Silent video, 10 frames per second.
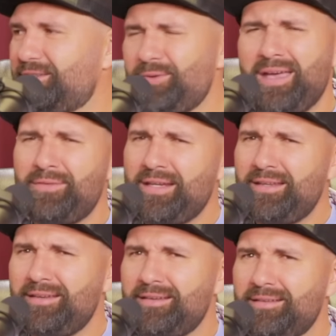Do you have
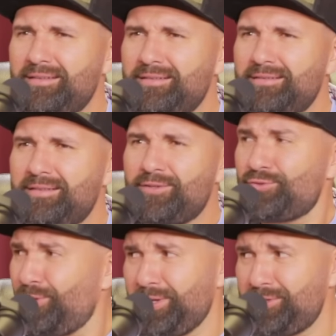any uh,
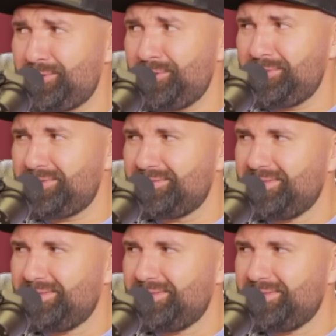control issues?